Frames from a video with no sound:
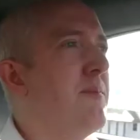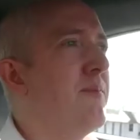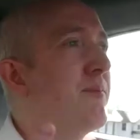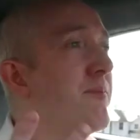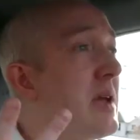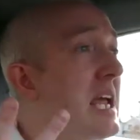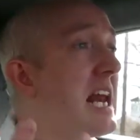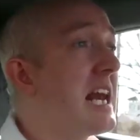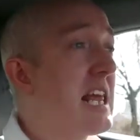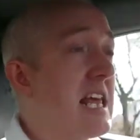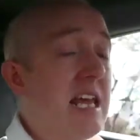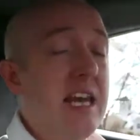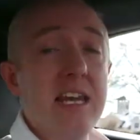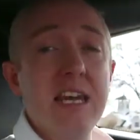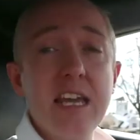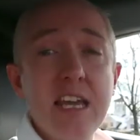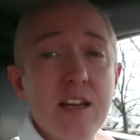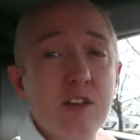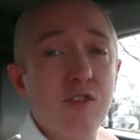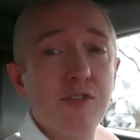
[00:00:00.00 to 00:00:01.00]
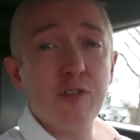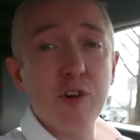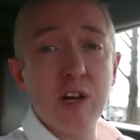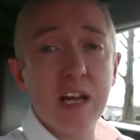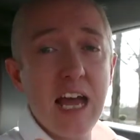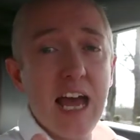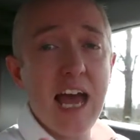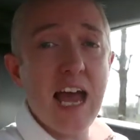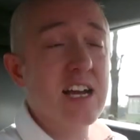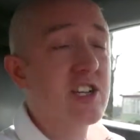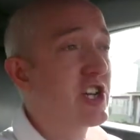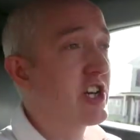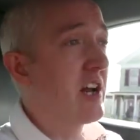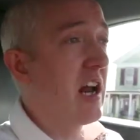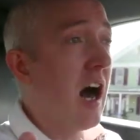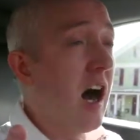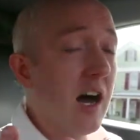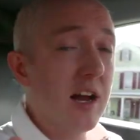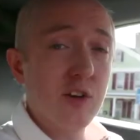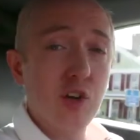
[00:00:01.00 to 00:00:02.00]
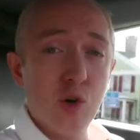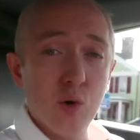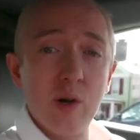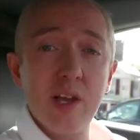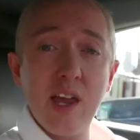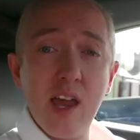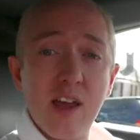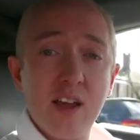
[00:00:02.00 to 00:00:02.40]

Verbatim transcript: immediate needs for cash and ongoing